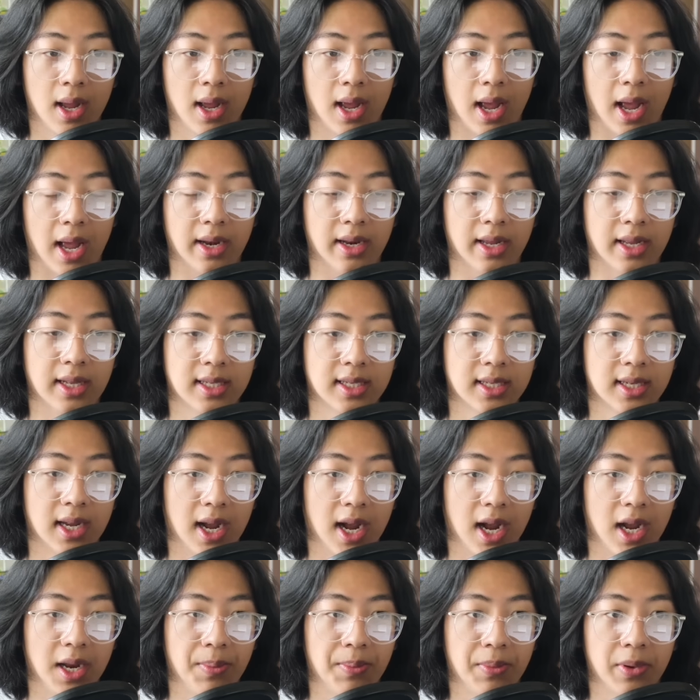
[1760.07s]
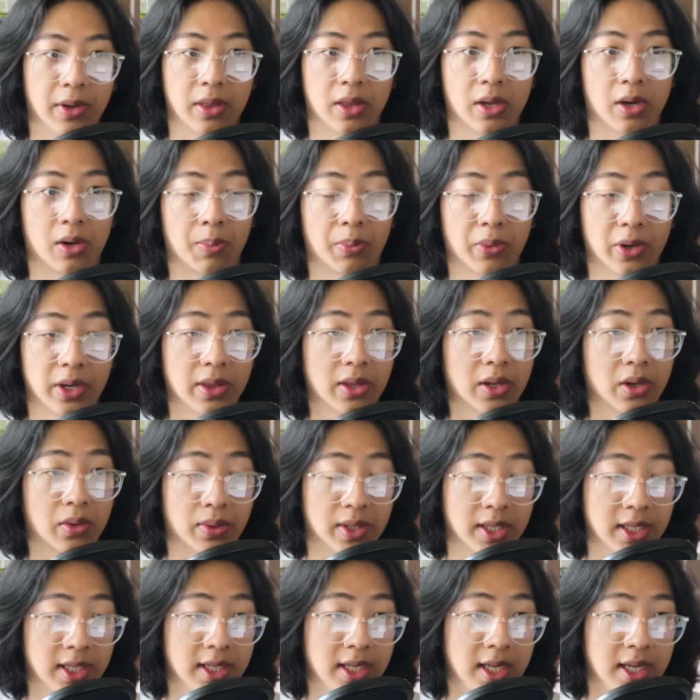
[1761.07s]
and inside print their
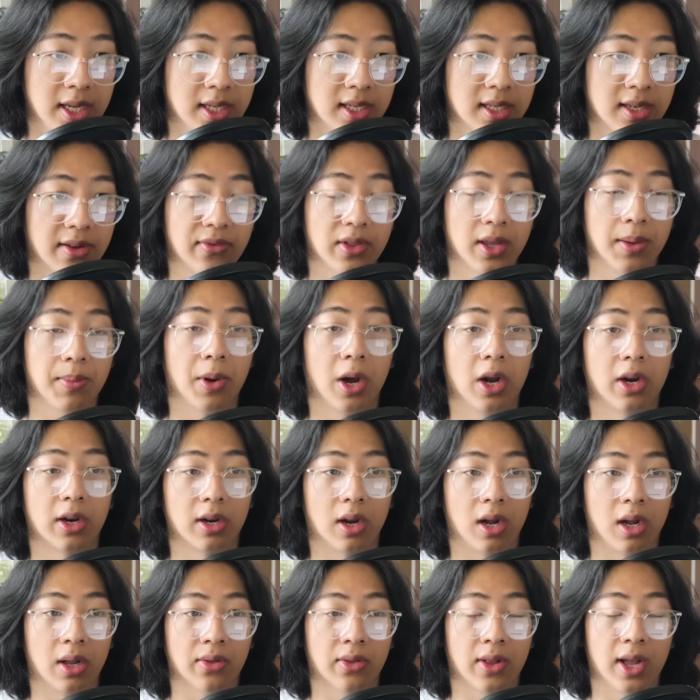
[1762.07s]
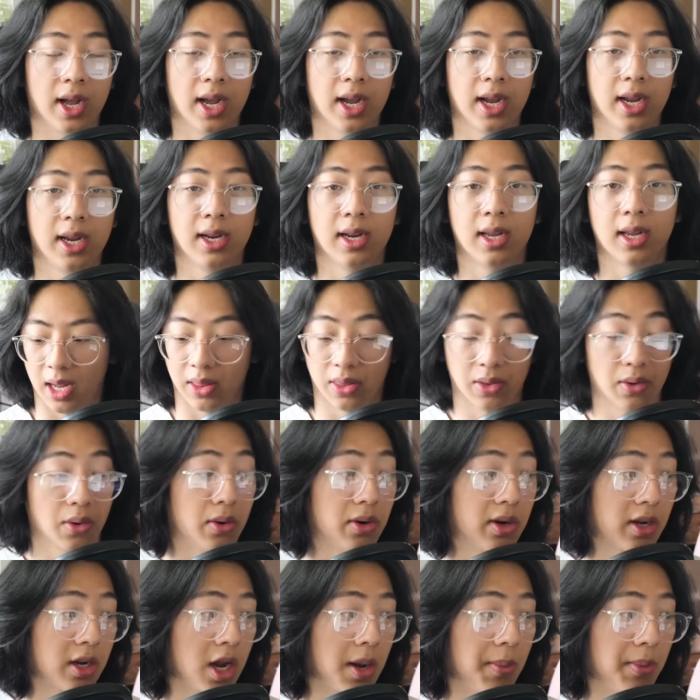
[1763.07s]
receipt if they bought it online. Throw in
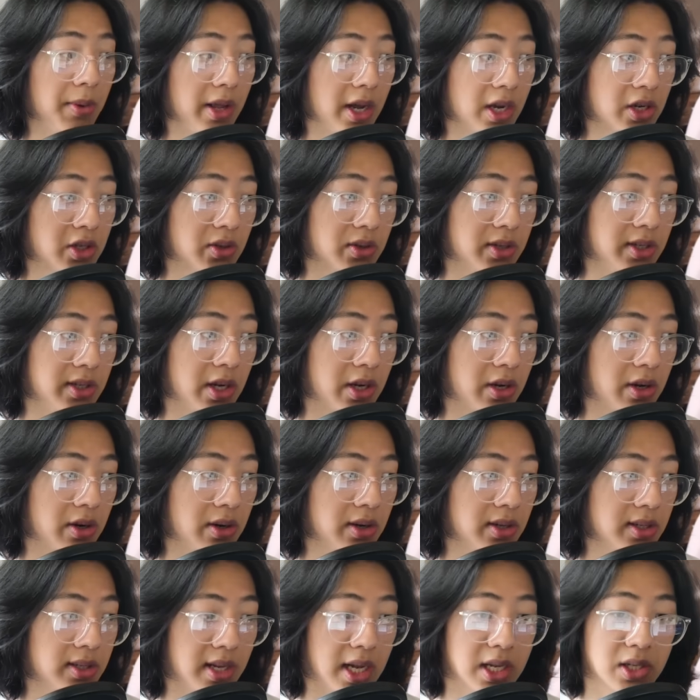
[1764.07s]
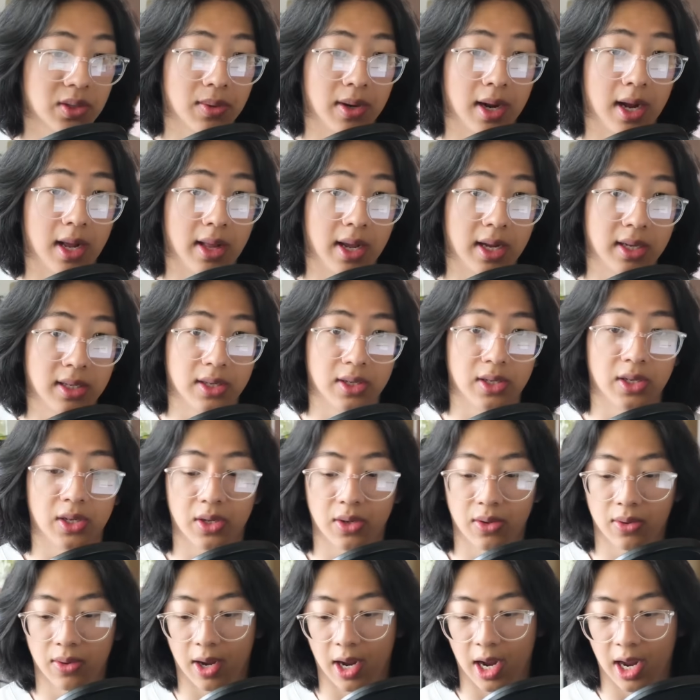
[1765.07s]
a couple extra stickers. That's what I like to
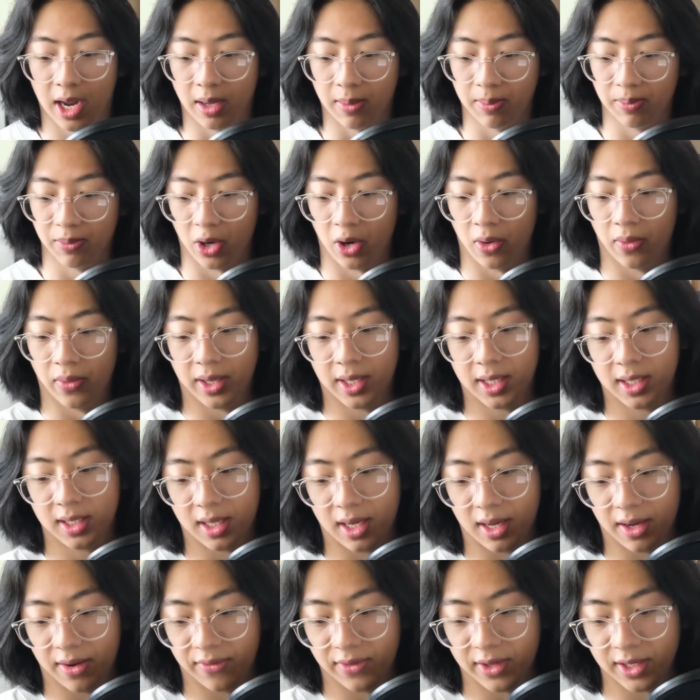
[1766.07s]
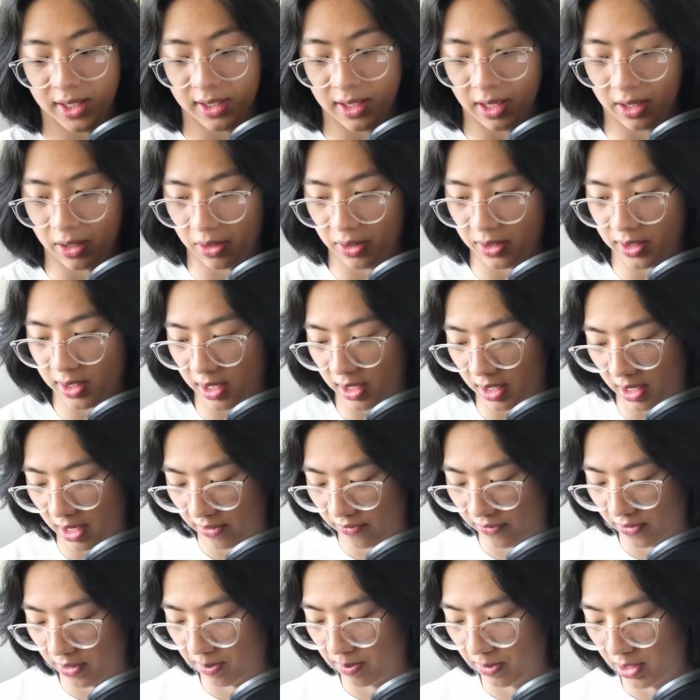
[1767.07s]
do. I always save the stickers I get
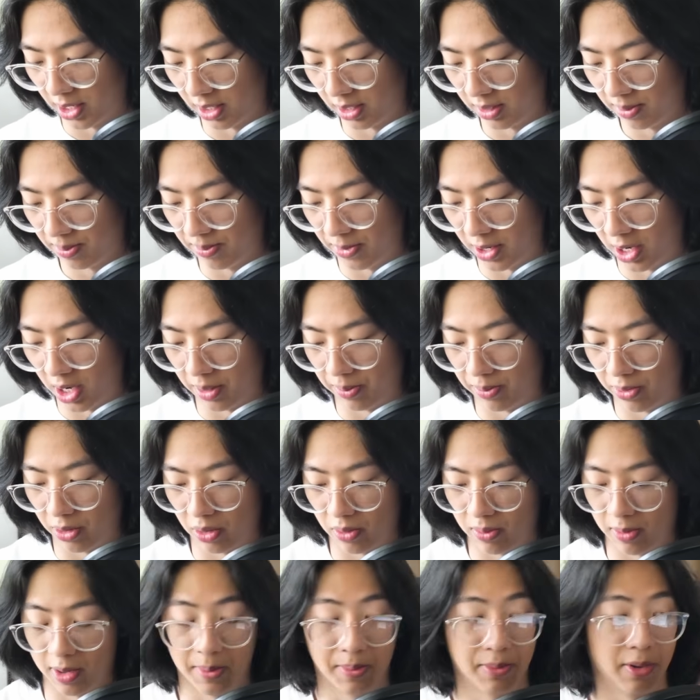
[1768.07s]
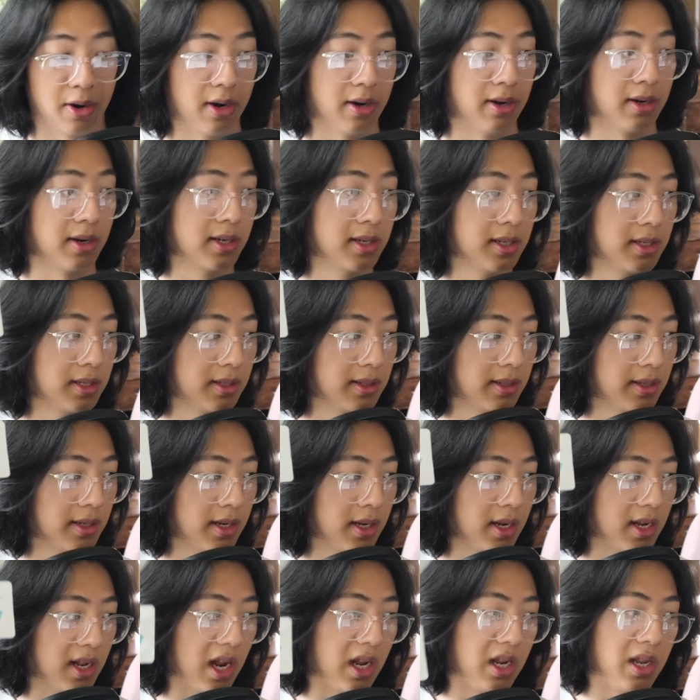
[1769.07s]
from like buying Pokemon products.
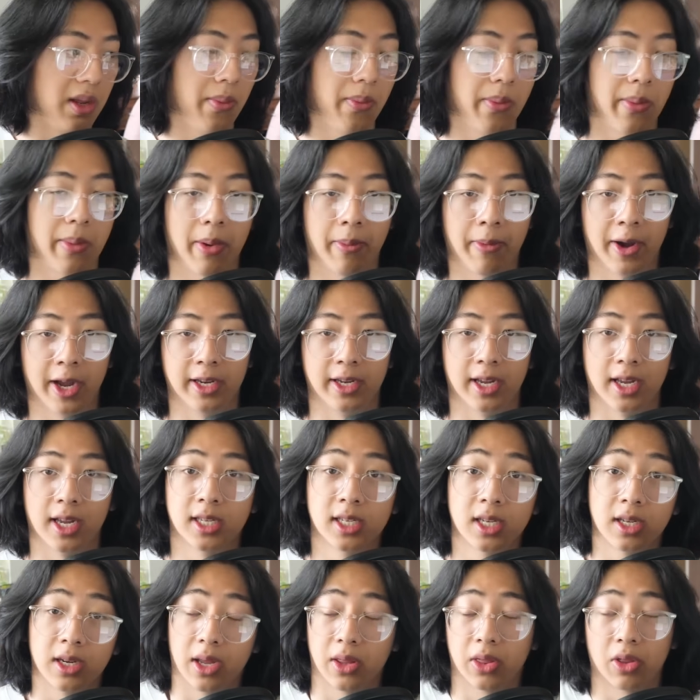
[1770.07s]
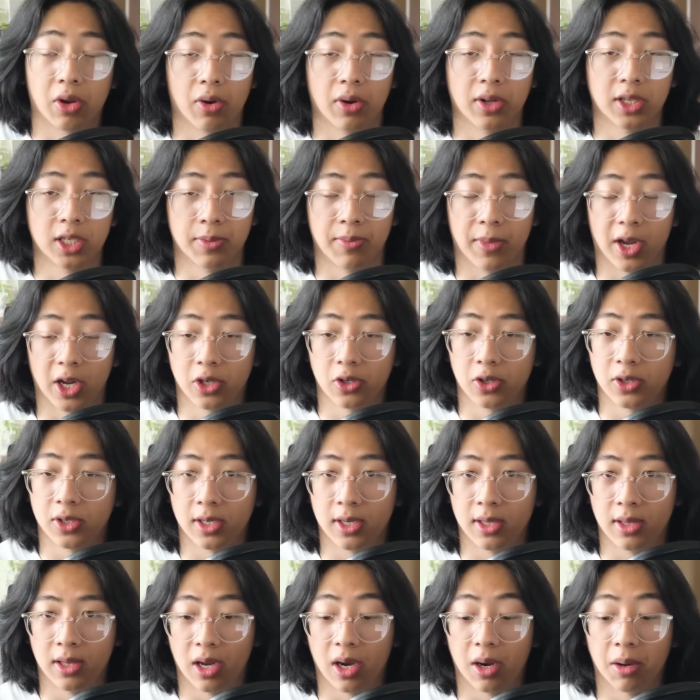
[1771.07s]
I keep them on my desk and I throw in some extras
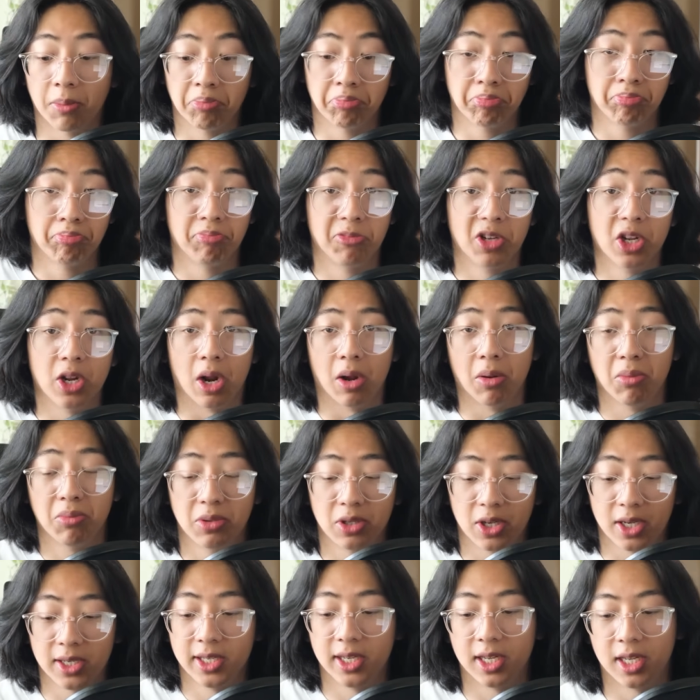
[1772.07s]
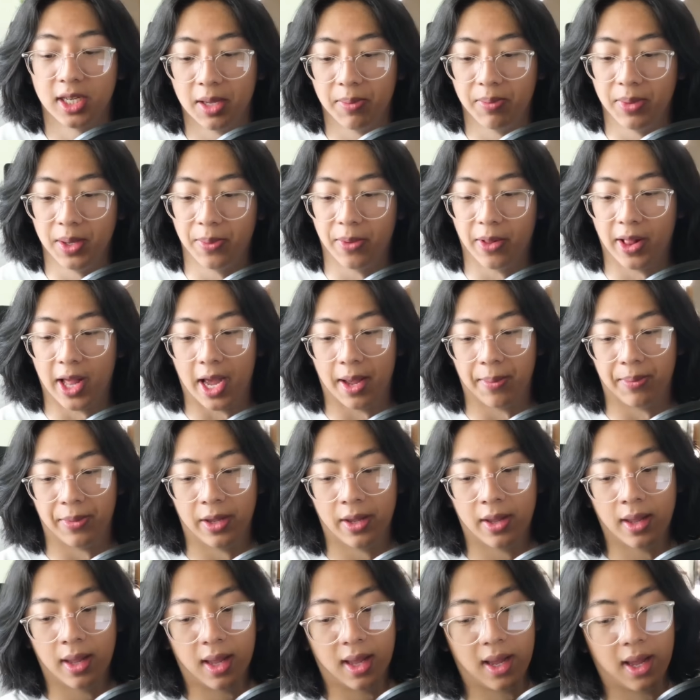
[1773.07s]
in there, you know, just to keep people happy.
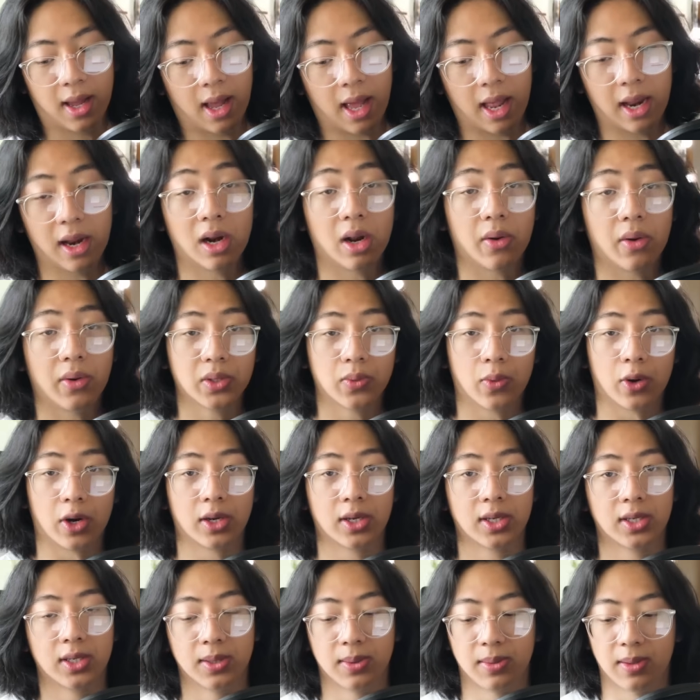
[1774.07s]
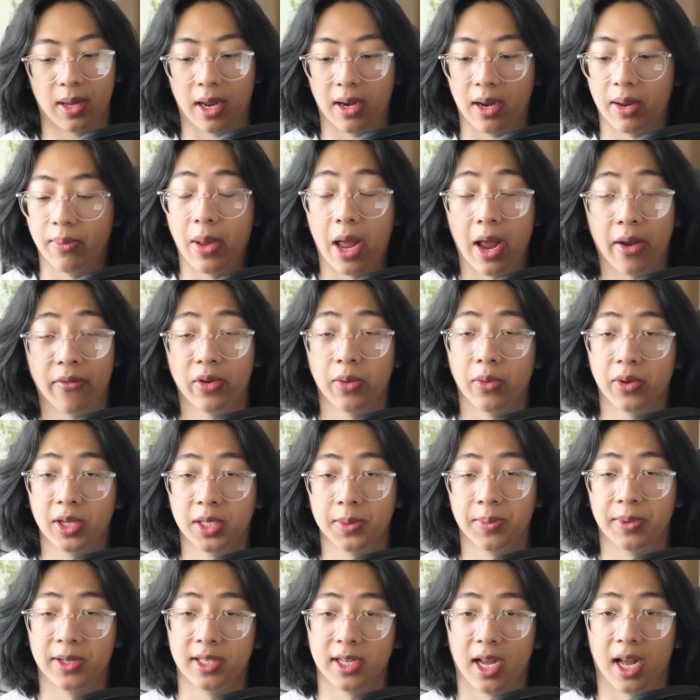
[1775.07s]
And it always works, and everyone's
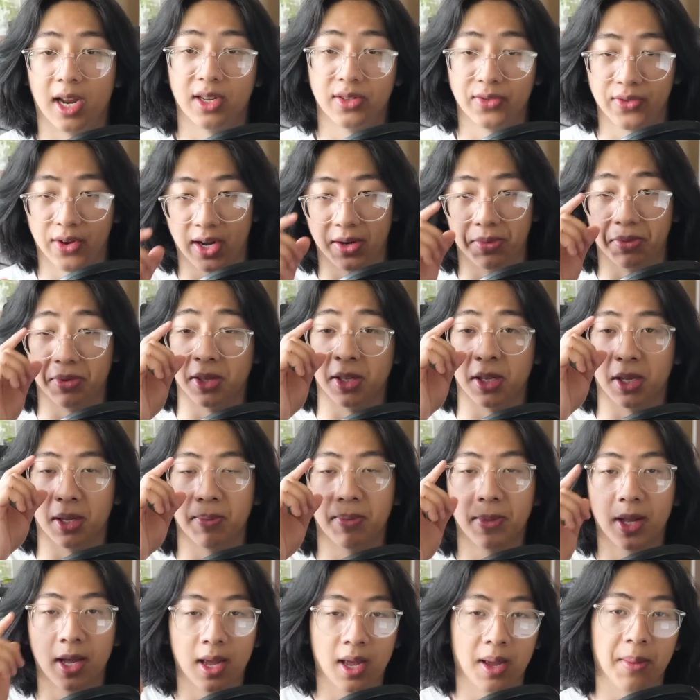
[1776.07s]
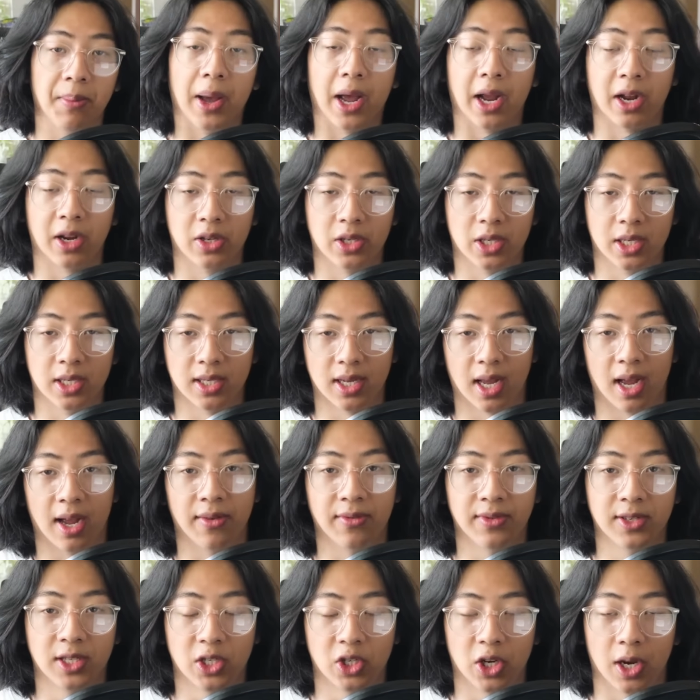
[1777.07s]
been satisfied with the packages I've
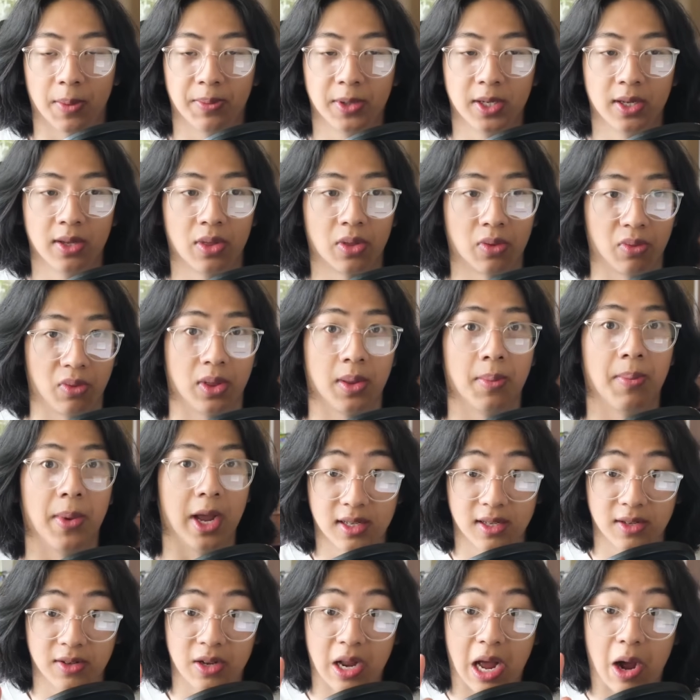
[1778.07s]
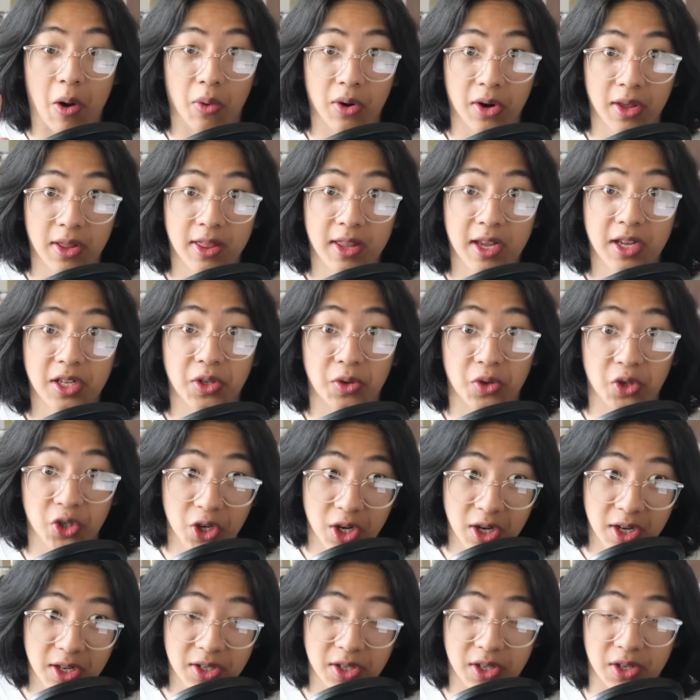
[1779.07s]
shipped through the mail. Now, one of the things you
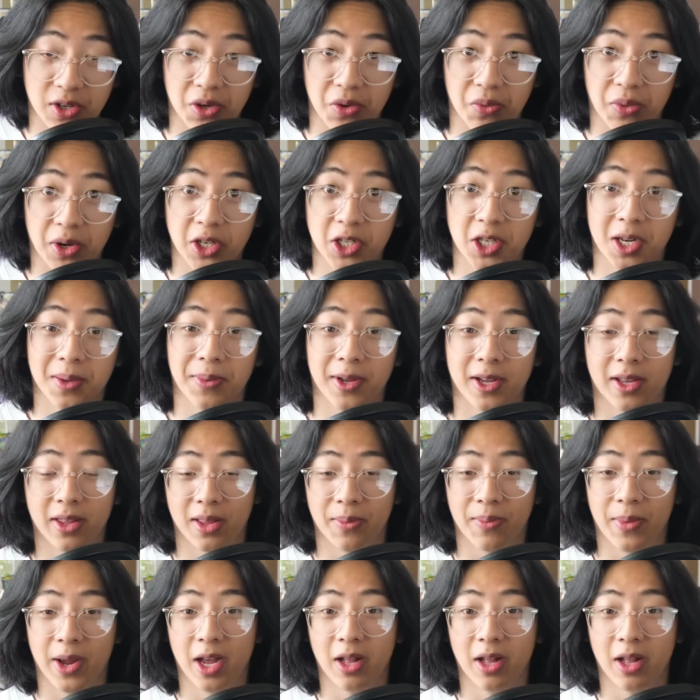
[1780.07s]
shouldn't do when shipping in the mail